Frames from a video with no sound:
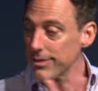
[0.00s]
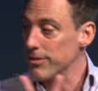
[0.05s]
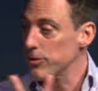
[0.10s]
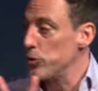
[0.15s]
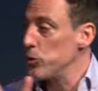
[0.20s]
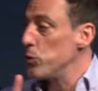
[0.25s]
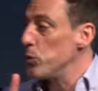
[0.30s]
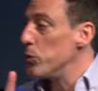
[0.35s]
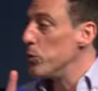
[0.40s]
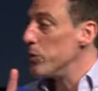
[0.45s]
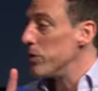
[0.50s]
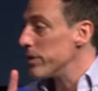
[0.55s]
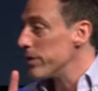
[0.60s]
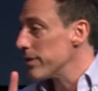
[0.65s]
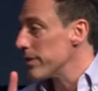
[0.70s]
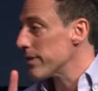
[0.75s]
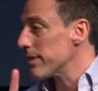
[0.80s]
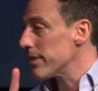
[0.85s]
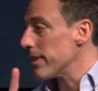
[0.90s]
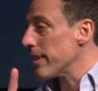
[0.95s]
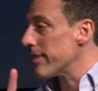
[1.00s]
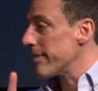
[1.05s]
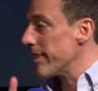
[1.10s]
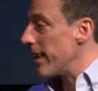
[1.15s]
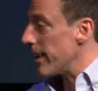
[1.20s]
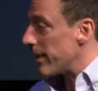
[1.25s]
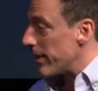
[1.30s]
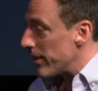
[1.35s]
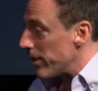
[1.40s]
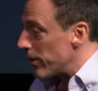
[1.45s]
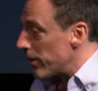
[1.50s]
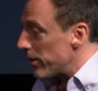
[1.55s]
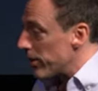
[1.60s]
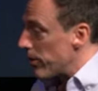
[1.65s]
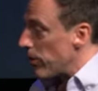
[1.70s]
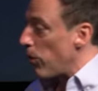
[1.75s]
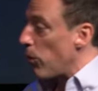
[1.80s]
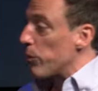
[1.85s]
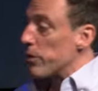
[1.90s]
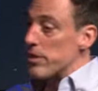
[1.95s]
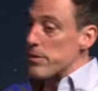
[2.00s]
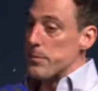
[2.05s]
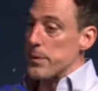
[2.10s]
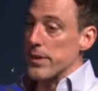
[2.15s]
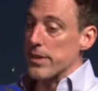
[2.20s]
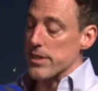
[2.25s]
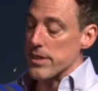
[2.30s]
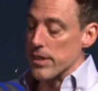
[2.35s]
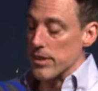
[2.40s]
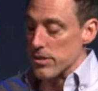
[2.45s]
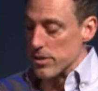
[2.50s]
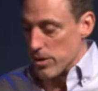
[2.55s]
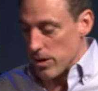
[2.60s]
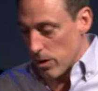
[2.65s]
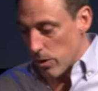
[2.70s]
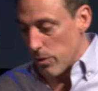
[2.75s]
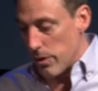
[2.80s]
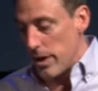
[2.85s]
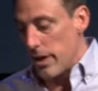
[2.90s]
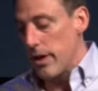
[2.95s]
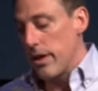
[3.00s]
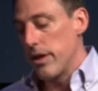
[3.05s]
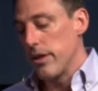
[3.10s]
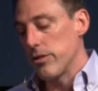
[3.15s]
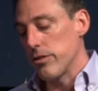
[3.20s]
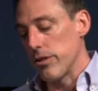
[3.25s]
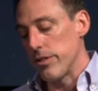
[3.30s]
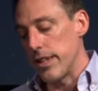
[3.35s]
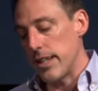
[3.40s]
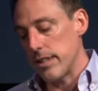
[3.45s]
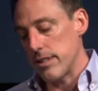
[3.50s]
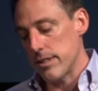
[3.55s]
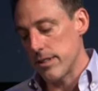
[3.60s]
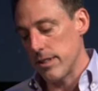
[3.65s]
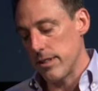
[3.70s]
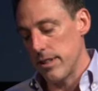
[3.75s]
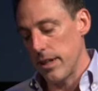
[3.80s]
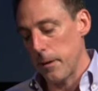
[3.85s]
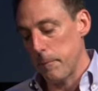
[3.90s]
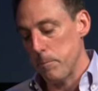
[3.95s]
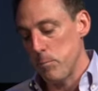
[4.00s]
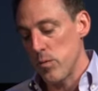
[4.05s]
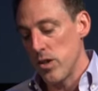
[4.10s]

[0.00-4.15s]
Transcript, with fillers: Two. That's it. Holy Spirit says go. So that's the thing.